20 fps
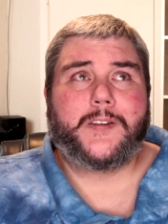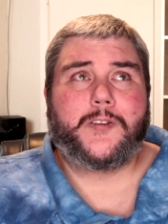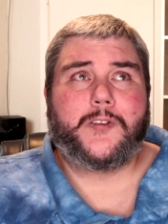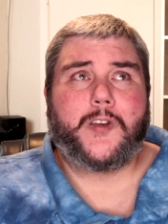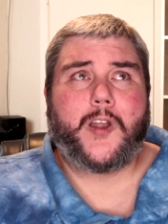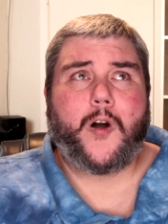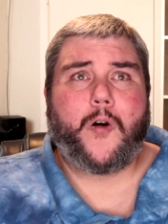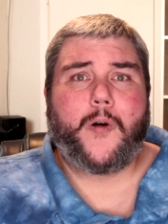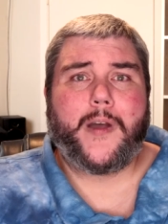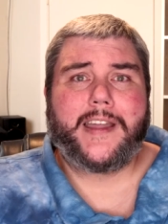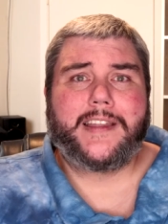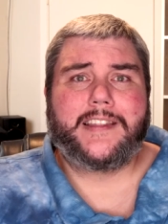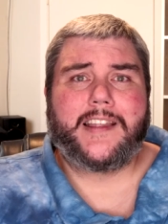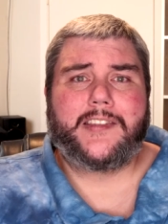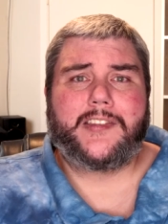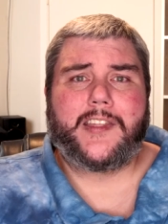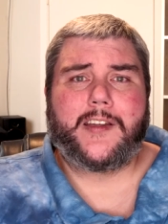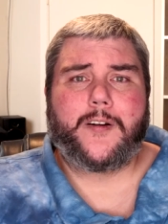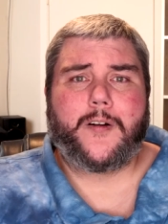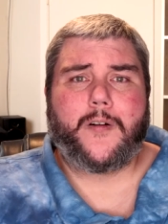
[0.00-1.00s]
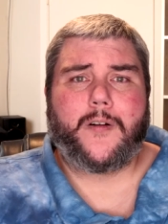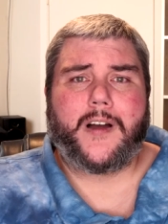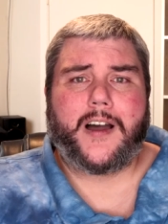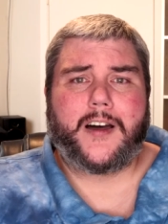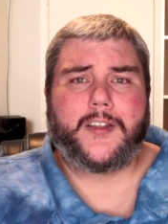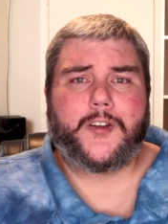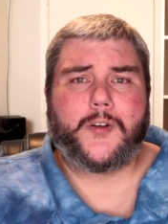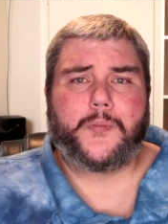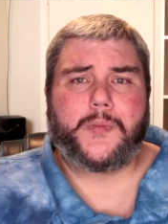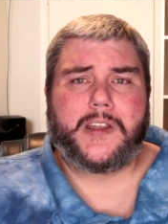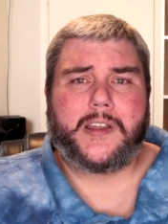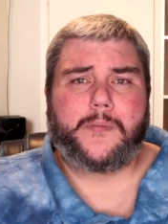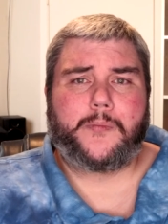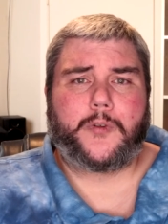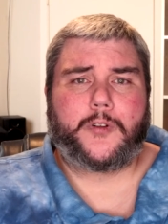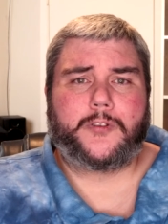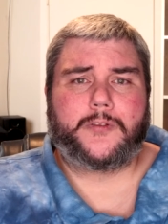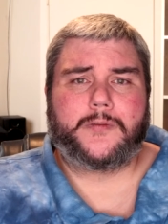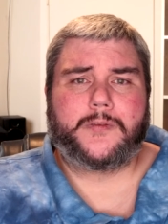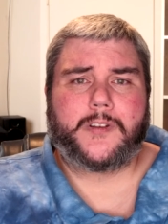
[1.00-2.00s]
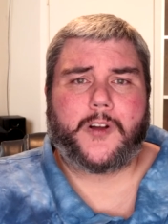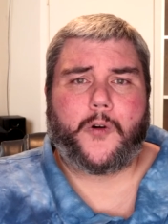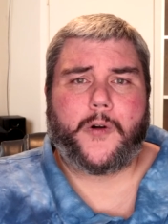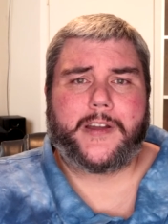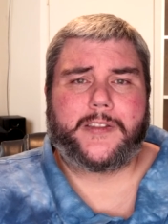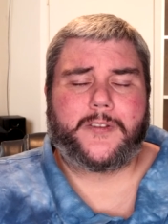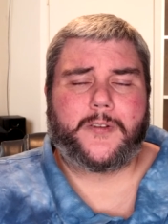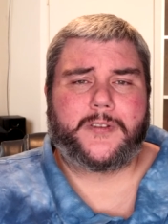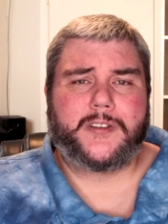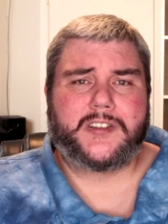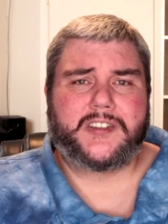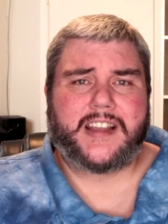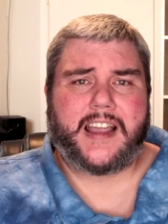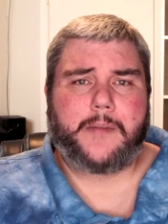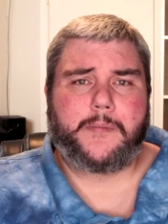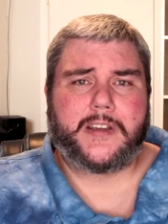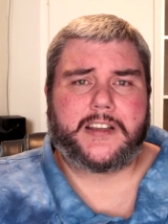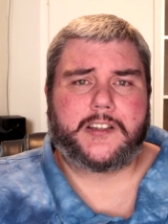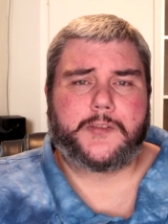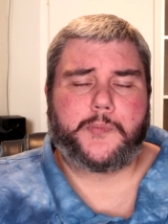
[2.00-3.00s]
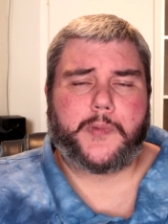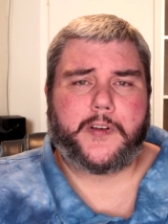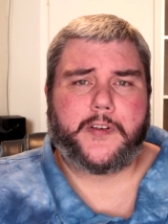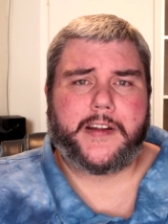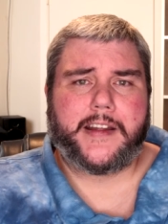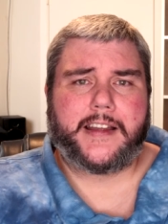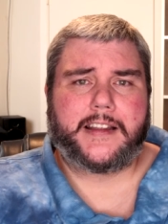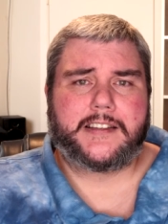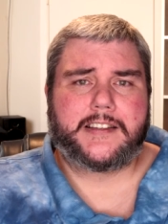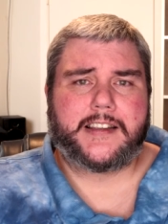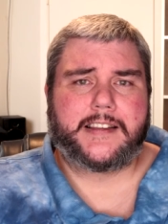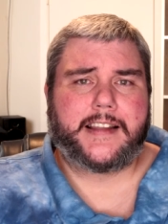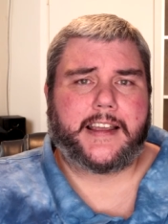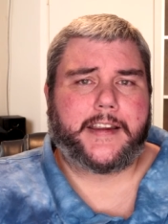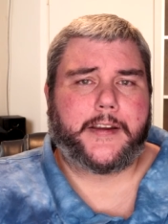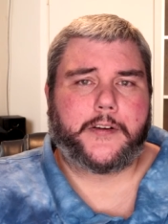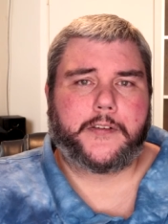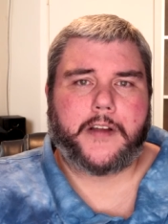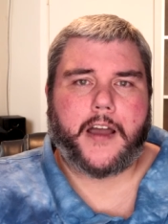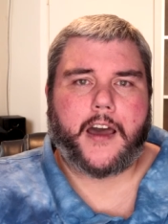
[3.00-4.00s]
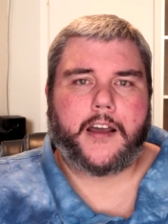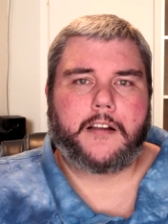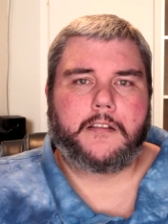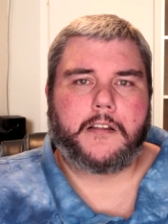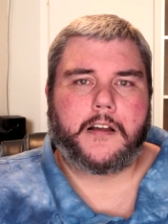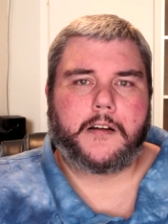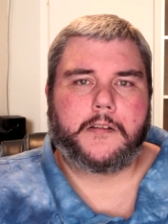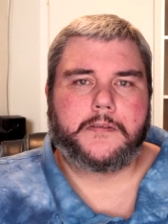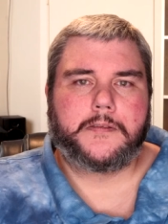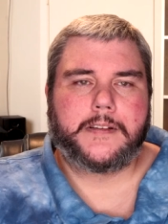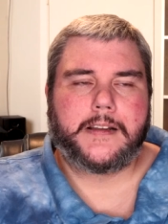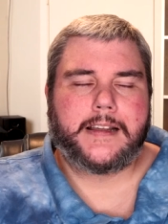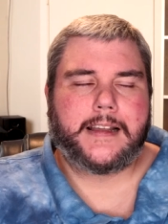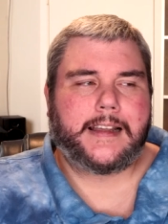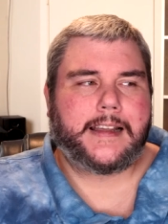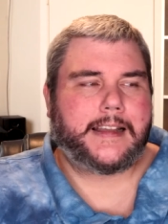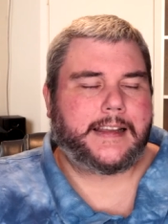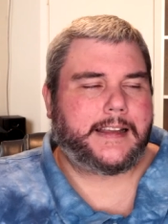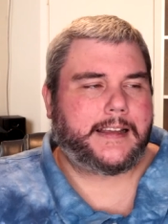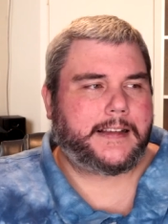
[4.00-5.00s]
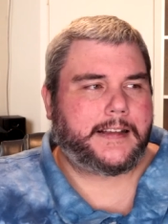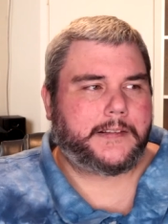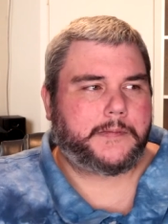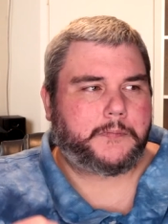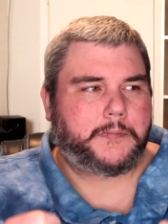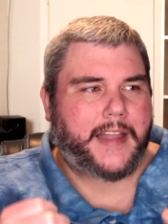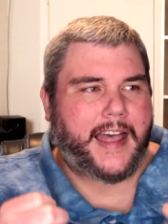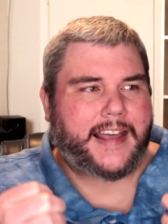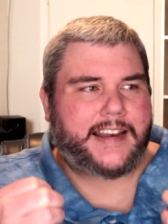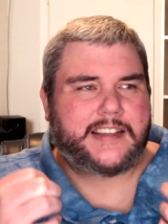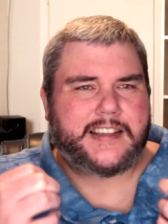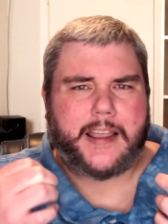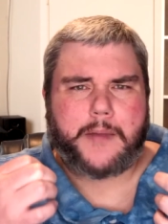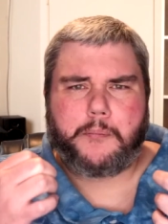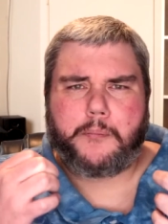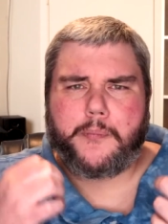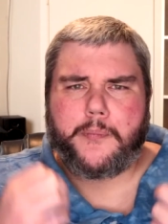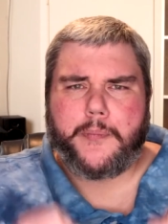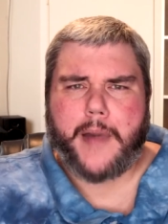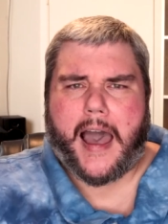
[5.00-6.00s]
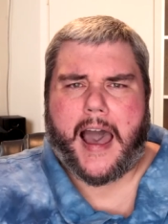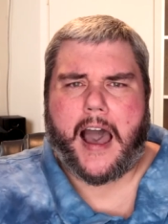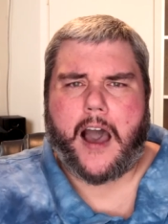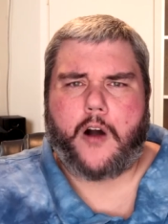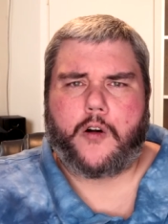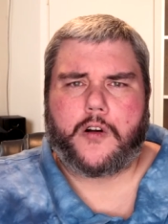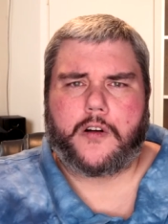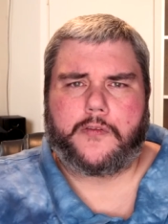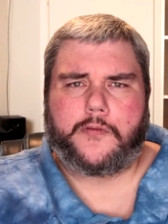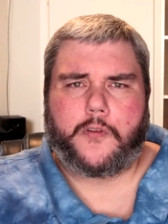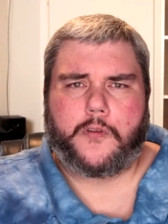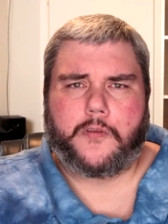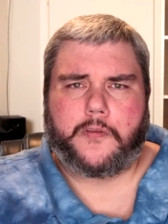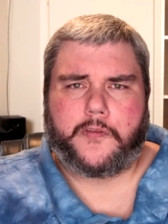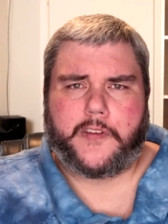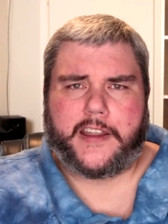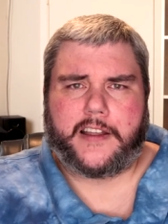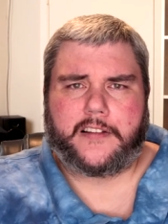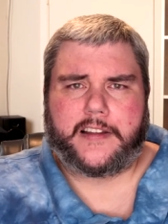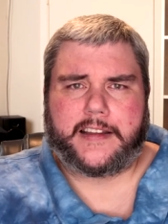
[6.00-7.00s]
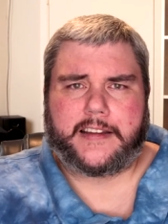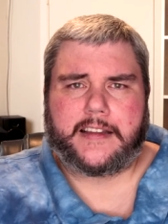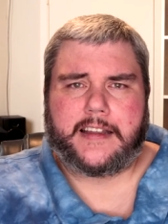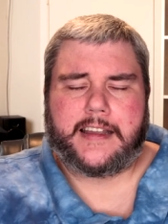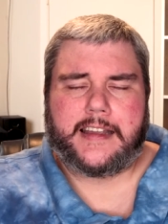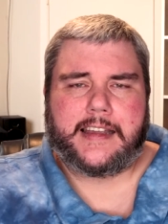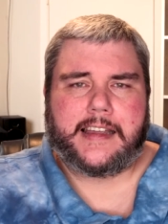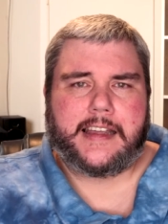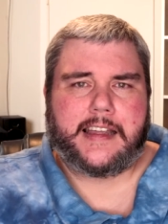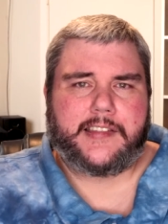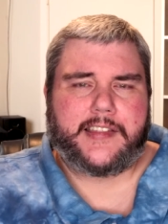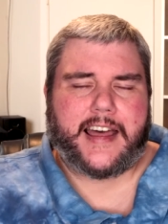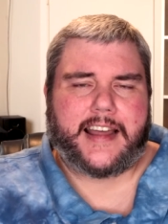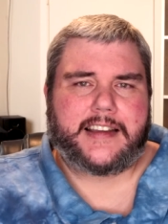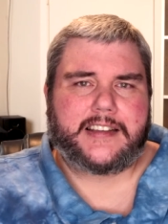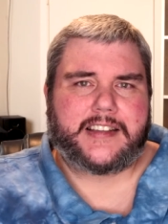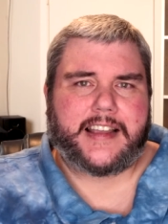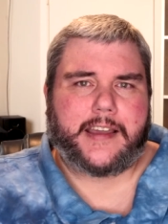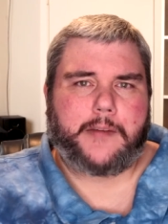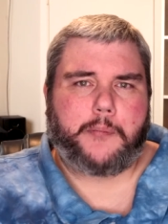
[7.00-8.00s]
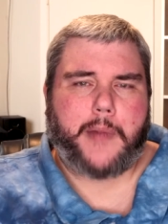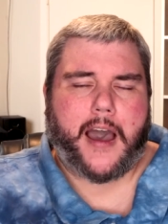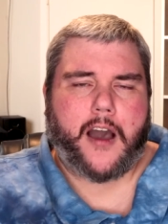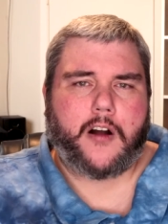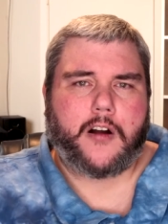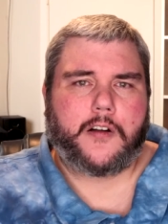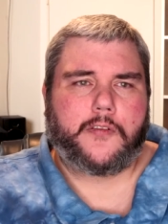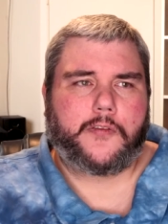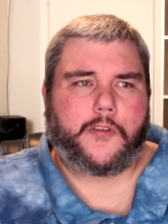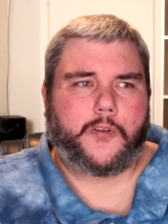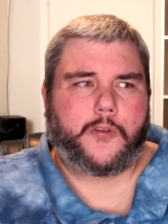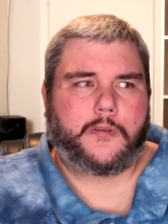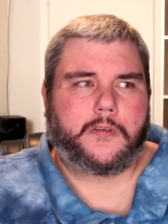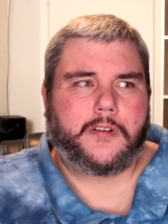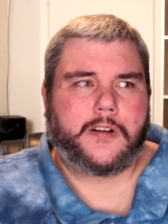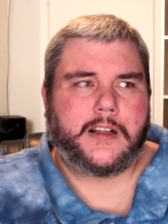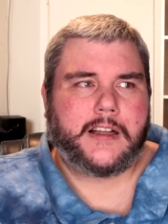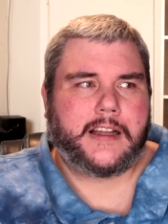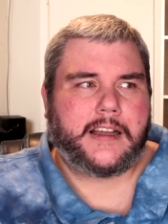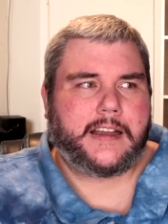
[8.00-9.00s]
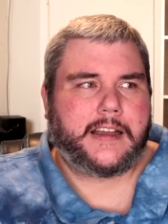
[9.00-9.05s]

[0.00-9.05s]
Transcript: knowing that there are other people going through the same experience and that you're not alone, that is a powerful feeling. That is a powerful